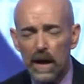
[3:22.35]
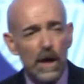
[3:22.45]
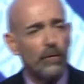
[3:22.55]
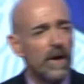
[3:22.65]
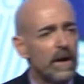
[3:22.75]

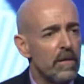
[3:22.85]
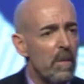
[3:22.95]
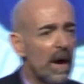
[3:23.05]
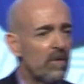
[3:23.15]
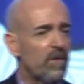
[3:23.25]
He created
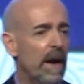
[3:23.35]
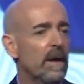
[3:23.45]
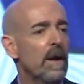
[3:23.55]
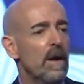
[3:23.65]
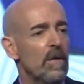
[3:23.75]
a
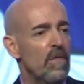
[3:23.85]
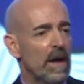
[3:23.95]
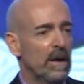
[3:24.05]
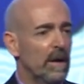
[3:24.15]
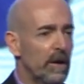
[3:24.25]
mindset
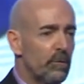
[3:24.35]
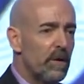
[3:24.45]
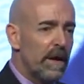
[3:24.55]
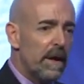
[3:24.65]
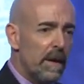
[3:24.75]
that
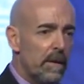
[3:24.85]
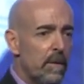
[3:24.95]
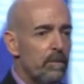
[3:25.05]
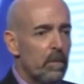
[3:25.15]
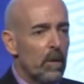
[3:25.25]
literally
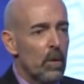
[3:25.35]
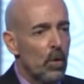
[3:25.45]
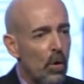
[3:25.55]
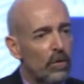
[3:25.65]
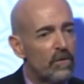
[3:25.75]

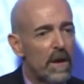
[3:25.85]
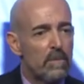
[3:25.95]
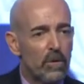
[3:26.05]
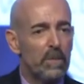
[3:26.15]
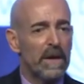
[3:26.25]
caused
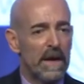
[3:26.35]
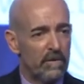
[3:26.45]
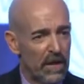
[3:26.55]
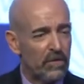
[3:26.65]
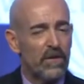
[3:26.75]
him to
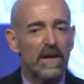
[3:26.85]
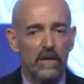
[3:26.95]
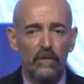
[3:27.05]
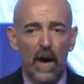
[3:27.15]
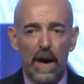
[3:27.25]
believe, that
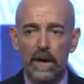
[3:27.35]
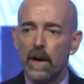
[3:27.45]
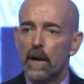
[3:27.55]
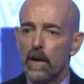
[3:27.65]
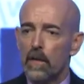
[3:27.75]
signified
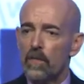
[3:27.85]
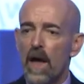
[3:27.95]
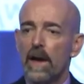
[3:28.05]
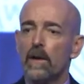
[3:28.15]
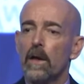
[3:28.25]

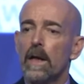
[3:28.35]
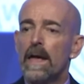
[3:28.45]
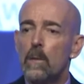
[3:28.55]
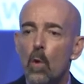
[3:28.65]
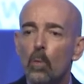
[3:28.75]
that
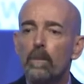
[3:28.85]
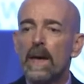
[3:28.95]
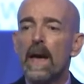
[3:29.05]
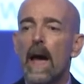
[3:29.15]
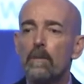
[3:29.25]
he won't
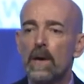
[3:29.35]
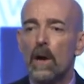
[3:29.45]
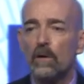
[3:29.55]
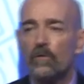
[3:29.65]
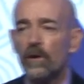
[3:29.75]
be
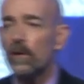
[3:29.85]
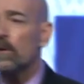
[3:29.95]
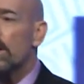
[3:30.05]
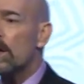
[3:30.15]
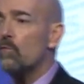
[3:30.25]
happy
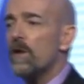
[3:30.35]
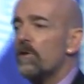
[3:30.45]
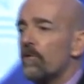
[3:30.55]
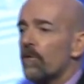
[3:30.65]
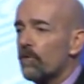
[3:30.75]
until he
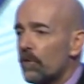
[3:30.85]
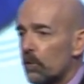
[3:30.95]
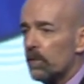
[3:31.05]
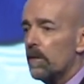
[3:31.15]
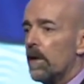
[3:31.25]
reaches a
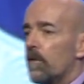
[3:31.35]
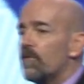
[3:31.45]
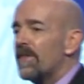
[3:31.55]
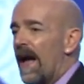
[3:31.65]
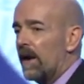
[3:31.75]
certain
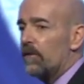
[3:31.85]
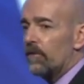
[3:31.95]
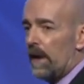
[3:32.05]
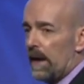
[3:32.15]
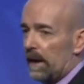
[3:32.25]

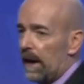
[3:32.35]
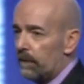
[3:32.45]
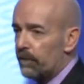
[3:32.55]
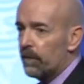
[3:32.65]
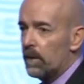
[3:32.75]
status in
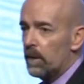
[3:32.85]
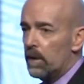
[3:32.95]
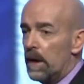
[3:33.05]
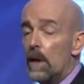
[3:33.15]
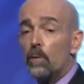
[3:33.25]
life.
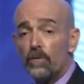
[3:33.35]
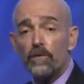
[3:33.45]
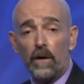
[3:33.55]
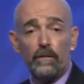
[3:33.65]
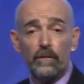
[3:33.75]
It was
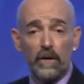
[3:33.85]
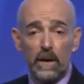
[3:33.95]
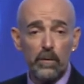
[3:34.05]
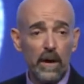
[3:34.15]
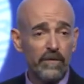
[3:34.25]
a
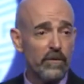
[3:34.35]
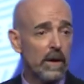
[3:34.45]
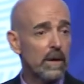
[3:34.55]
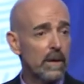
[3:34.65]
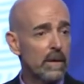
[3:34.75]
self-fulfilling prophecy.